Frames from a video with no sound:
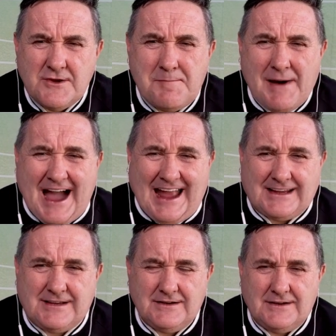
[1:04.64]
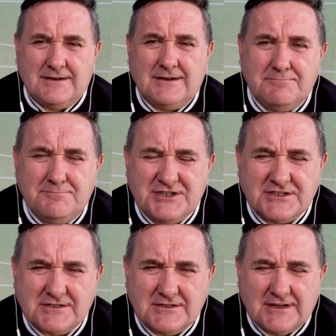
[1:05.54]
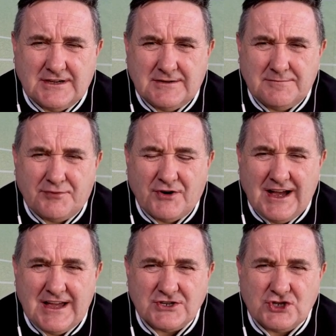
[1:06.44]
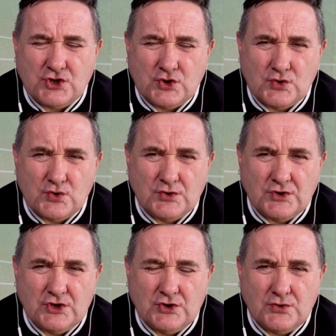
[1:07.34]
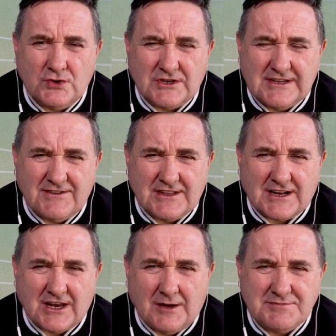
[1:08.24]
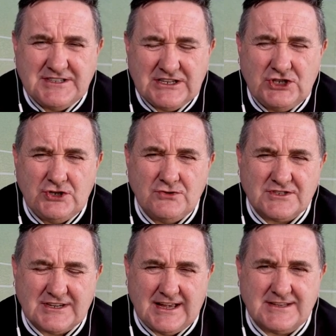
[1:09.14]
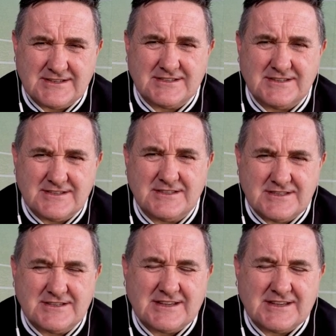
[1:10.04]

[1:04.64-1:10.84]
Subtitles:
you back prior to you leaving the club. Did you sense that the